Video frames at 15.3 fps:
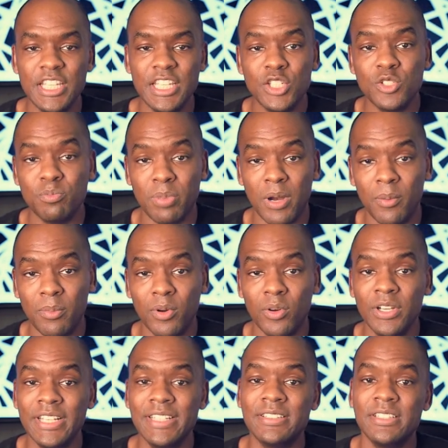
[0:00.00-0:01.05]
each bubble
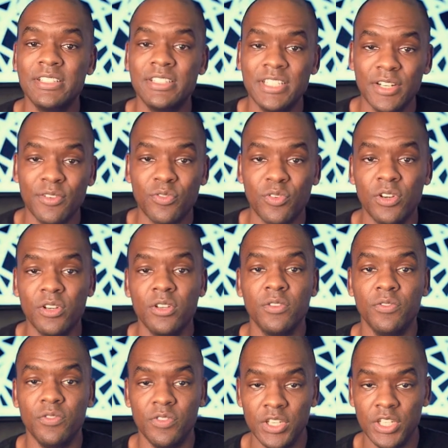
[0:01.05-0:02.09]
is a different
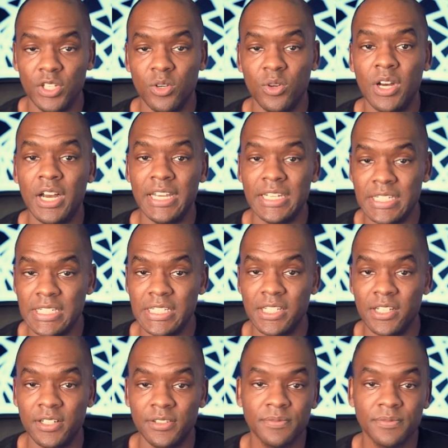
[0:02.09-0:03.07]
video idea.